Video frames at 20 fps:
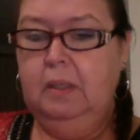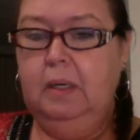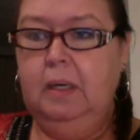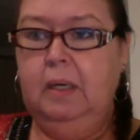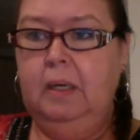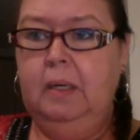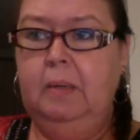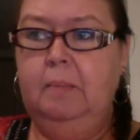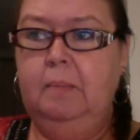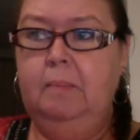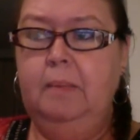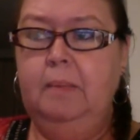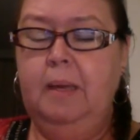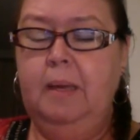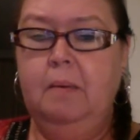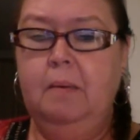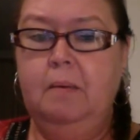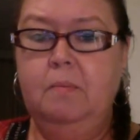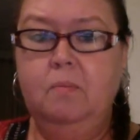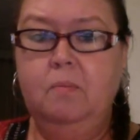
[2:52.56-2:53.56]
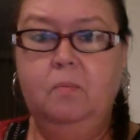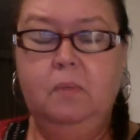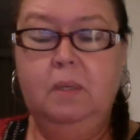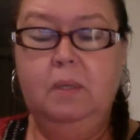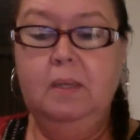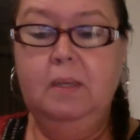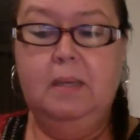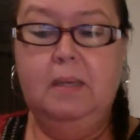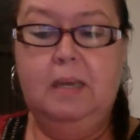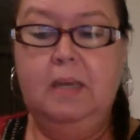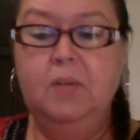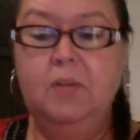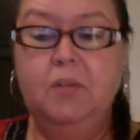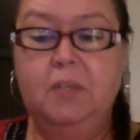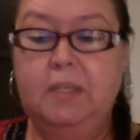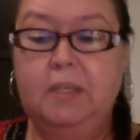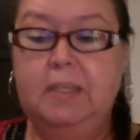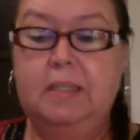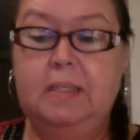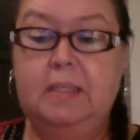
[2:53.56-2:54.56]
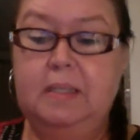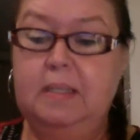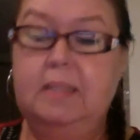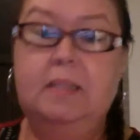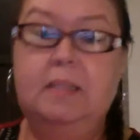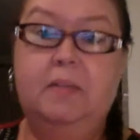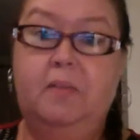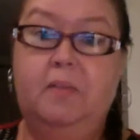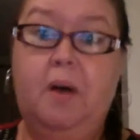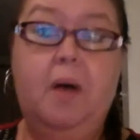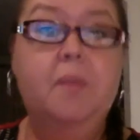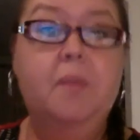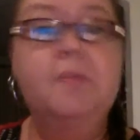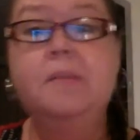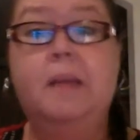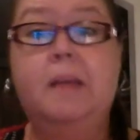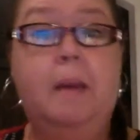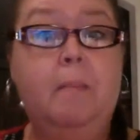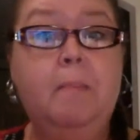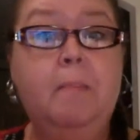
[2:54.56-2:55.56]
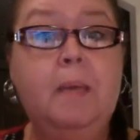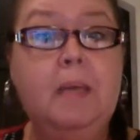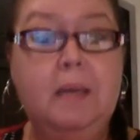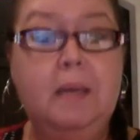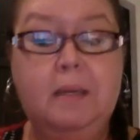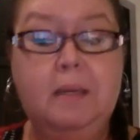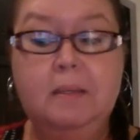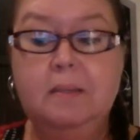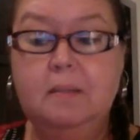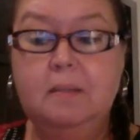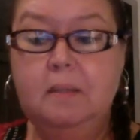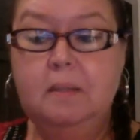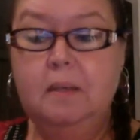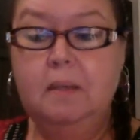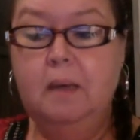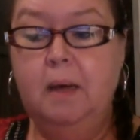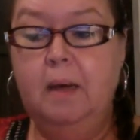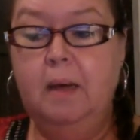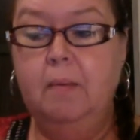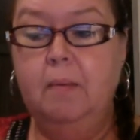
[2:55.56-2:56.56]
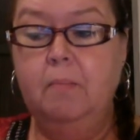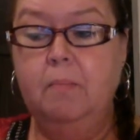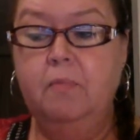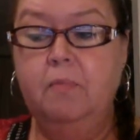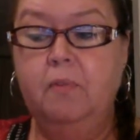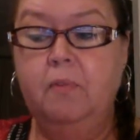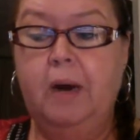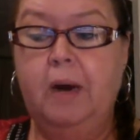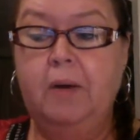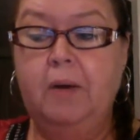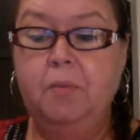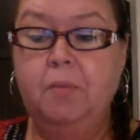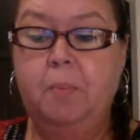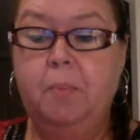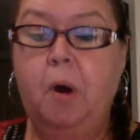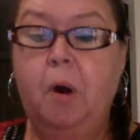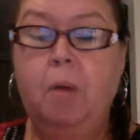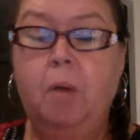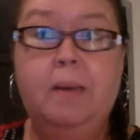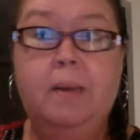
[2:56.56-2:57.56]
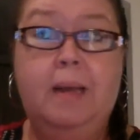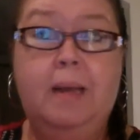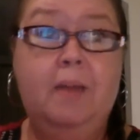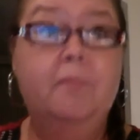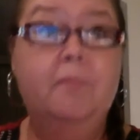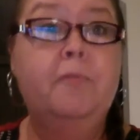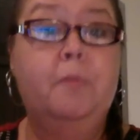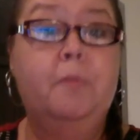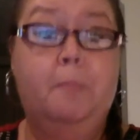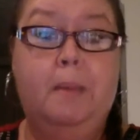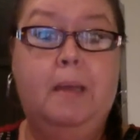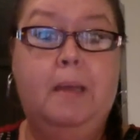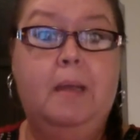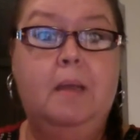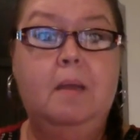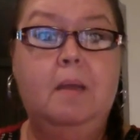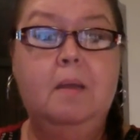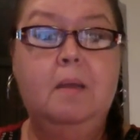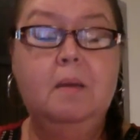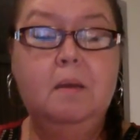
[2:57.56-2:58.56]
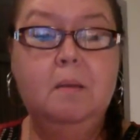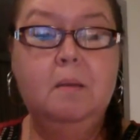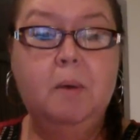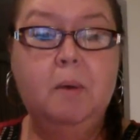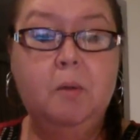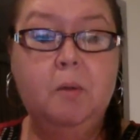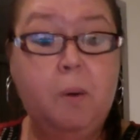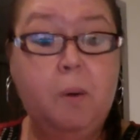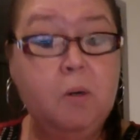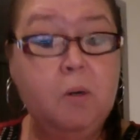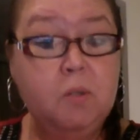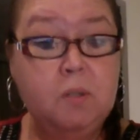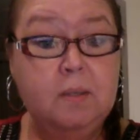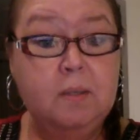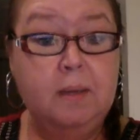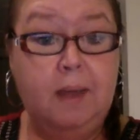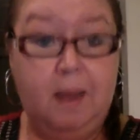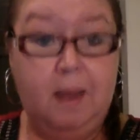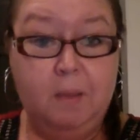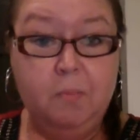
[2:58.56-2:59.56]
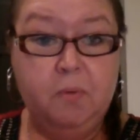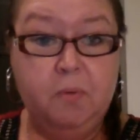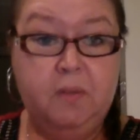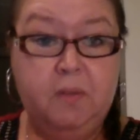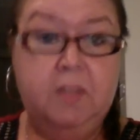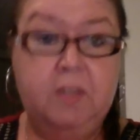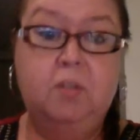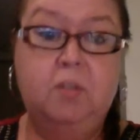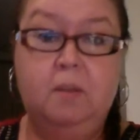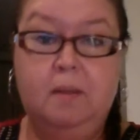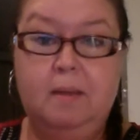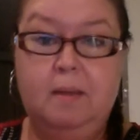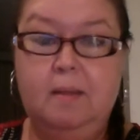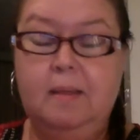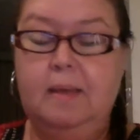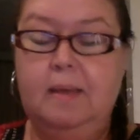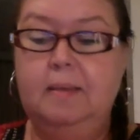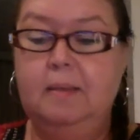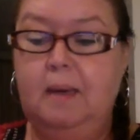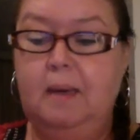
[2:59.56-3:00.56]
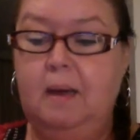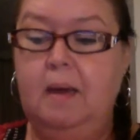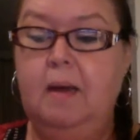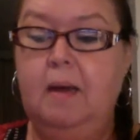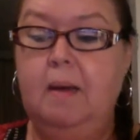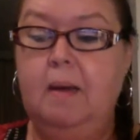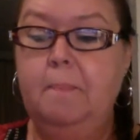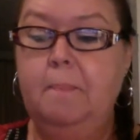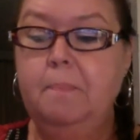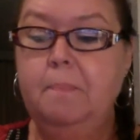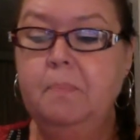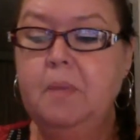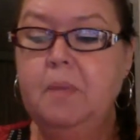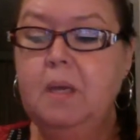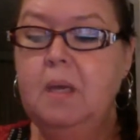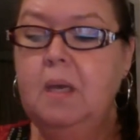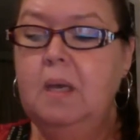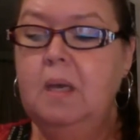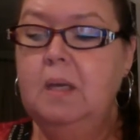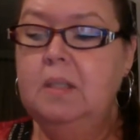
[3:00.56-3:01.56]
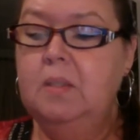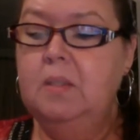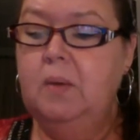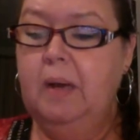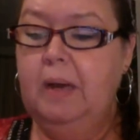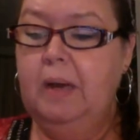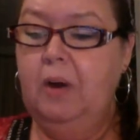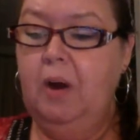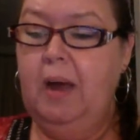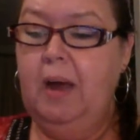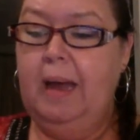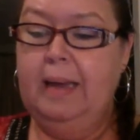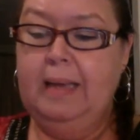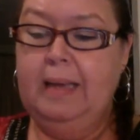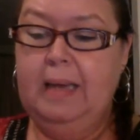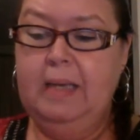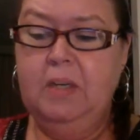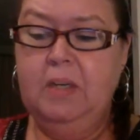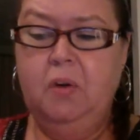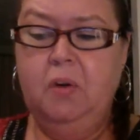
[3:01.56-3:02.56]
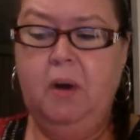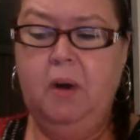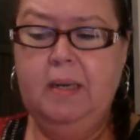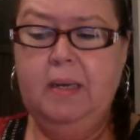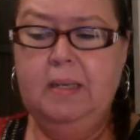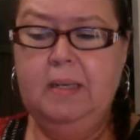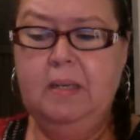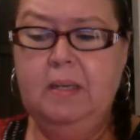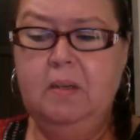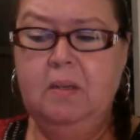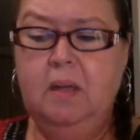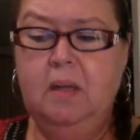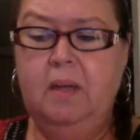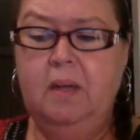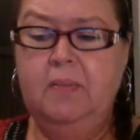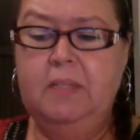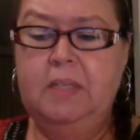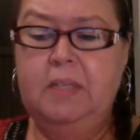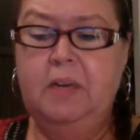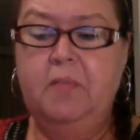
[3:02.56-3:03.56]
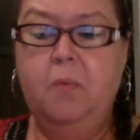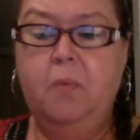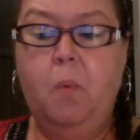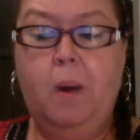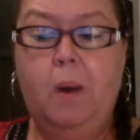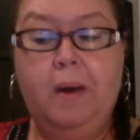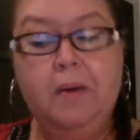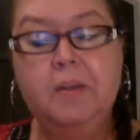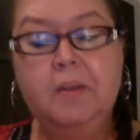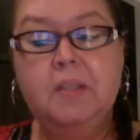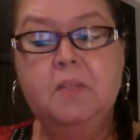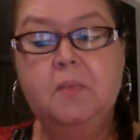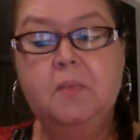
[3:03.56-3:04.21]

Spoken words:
And really the intricacies of all that meant for our department and for me, both personally and professionally at that time. So I gained a great deal of self-awareness